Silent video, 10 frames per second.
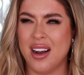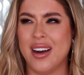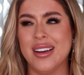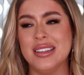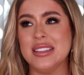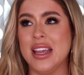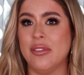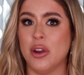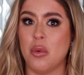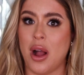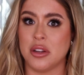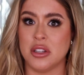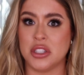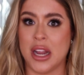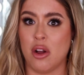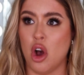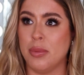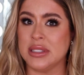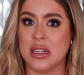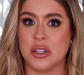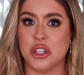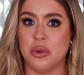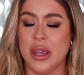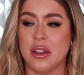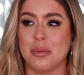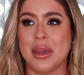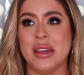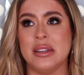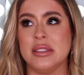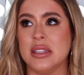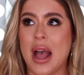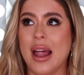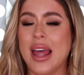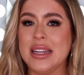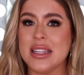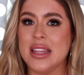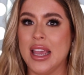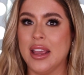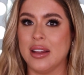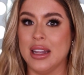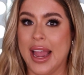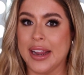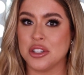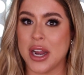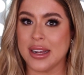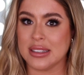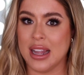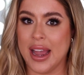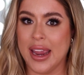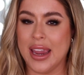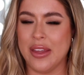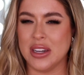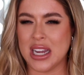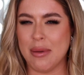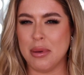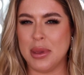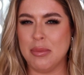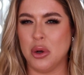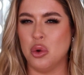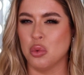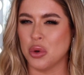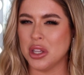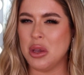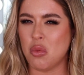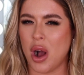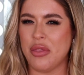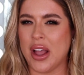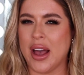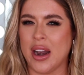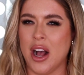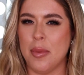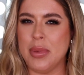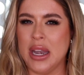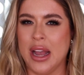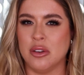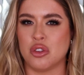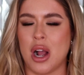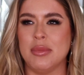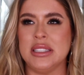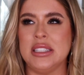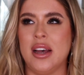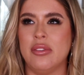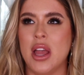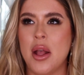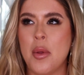Honestly, if you're watching this channel, I hope it's not you either, because I like to think like attracts like, and the type of people who really want that kind of up and down drama stuff,